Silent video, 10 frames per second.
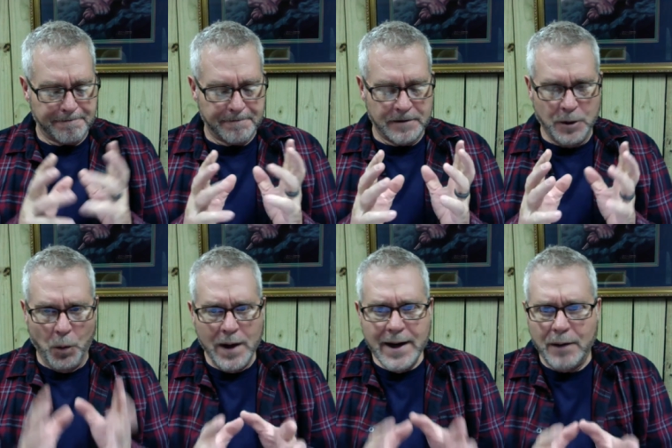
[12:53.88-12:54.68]

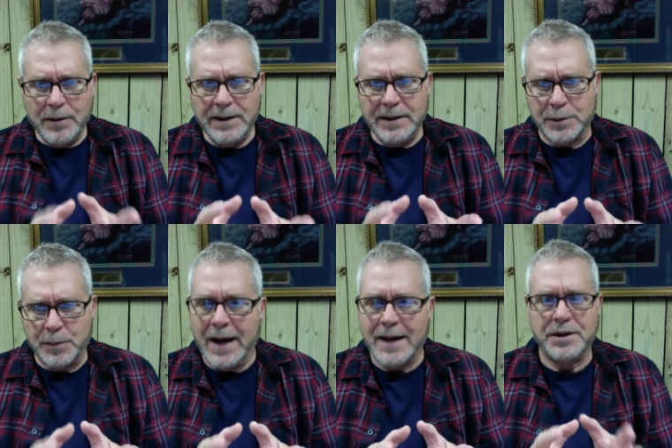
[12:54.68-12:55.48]
way I read this
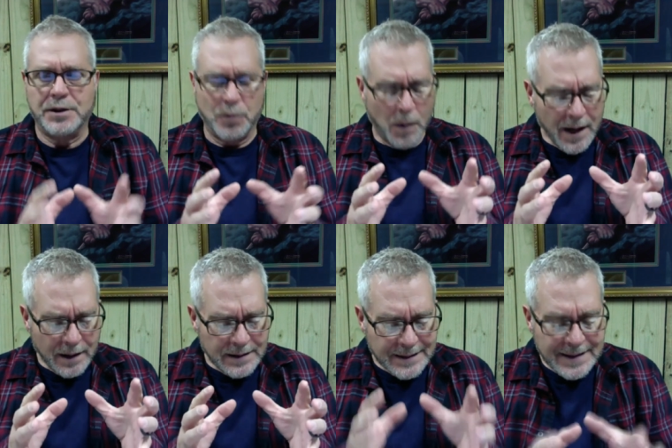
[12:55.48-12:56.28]
passage, the way I
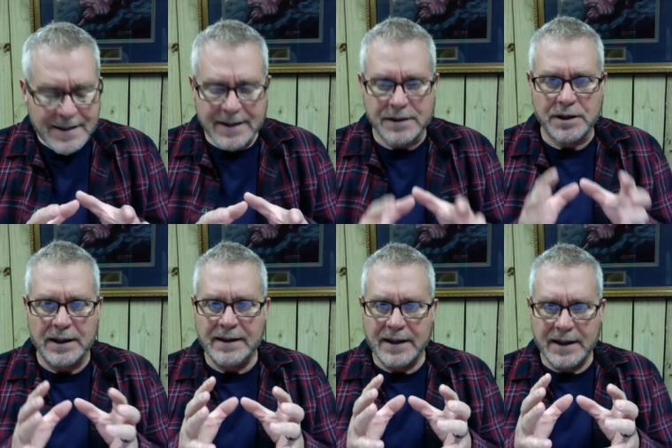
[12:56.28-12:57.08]
see this, and
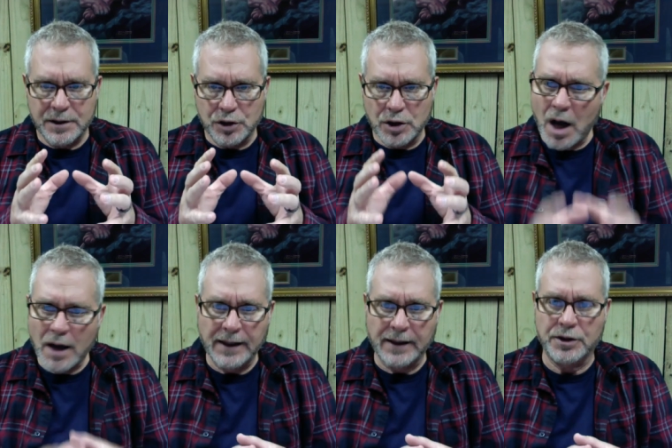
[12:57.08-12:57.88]
that he is
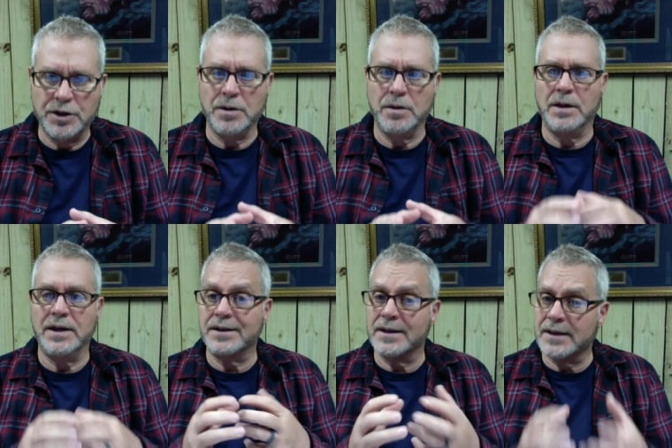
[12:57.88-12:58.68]
talking to
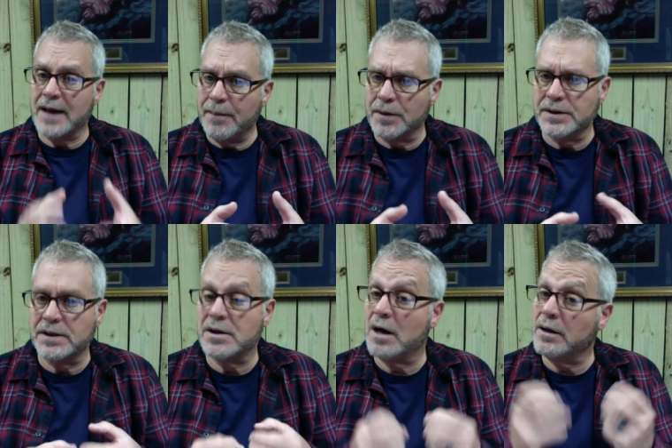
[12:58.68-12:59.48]
his disciples,
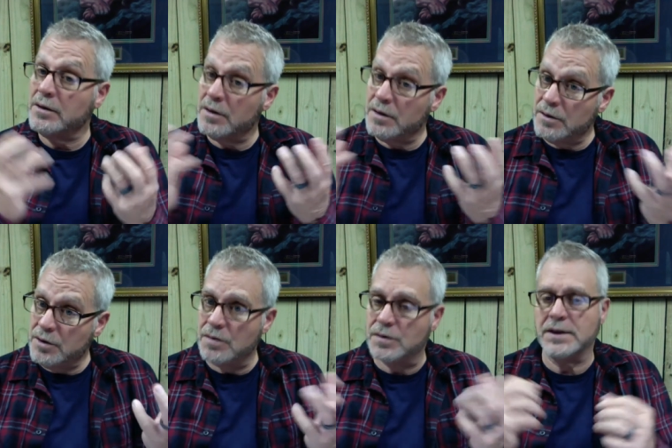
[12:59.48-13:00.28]
he's talking to the
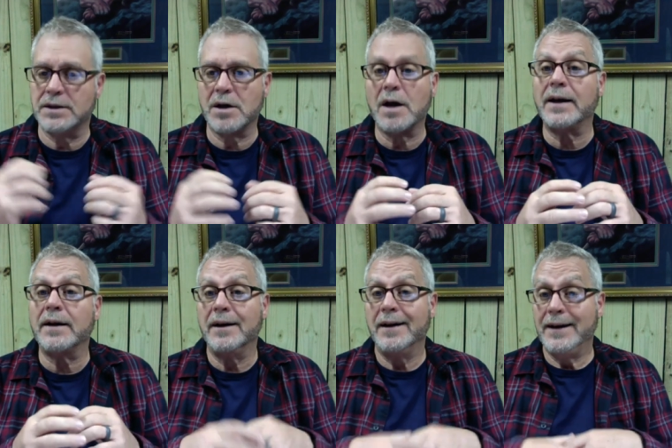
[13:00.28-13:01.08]
Jews, he's
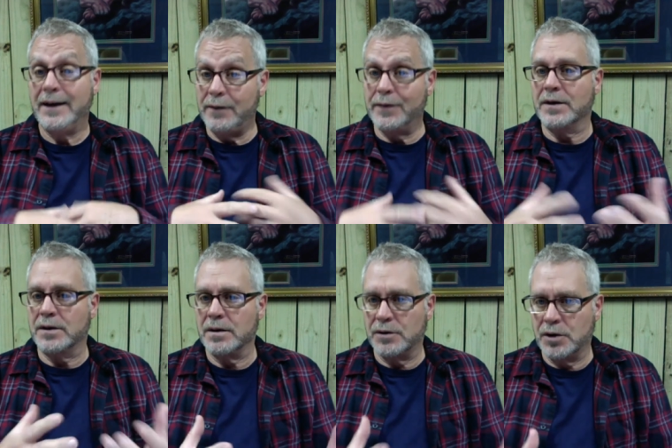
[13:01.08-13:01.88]
talking even
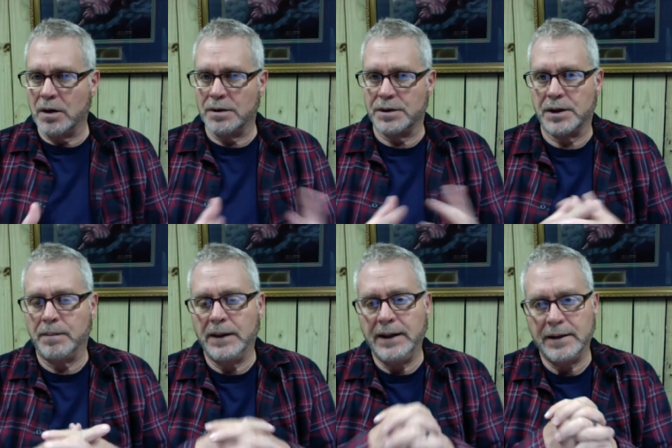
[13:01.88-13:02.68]
to the church in
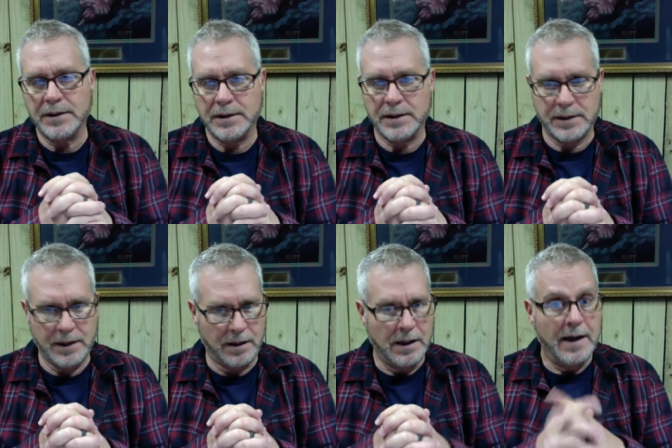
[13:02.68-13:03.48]
many instances
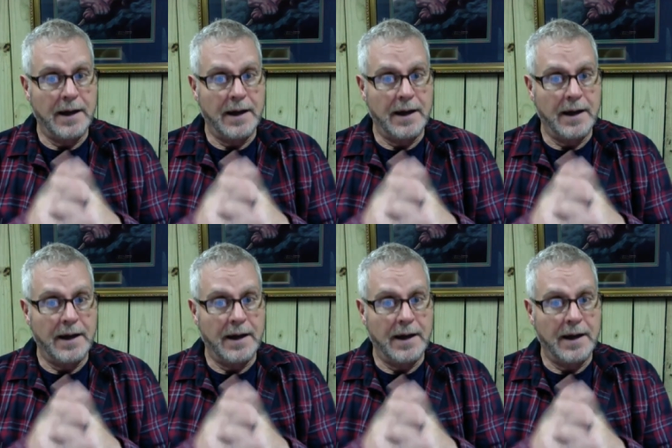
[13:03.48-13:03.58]
here,